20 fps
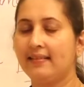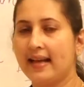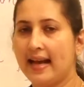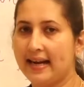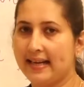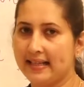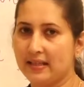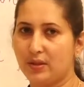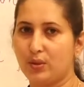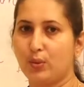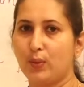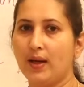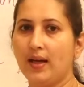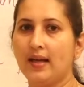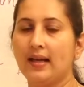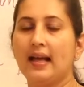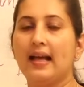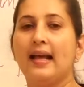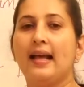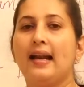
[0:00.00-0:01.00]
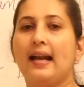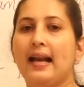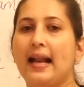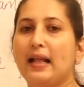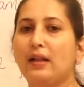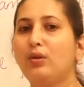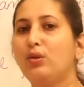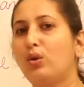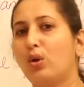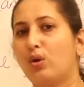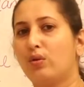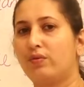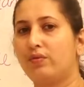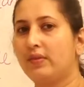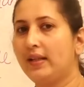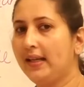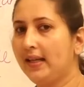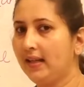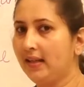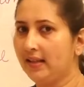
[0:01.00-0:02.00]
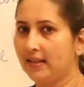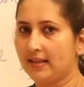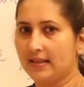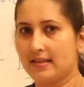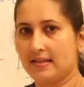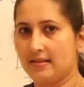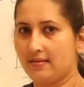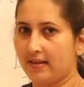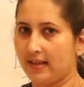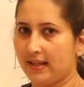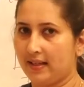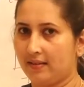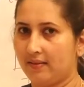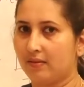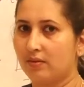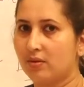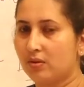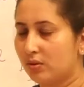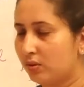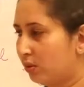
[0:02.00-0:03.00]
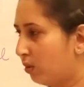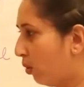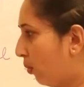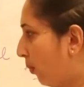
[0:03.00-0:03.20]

That is your length of the string. So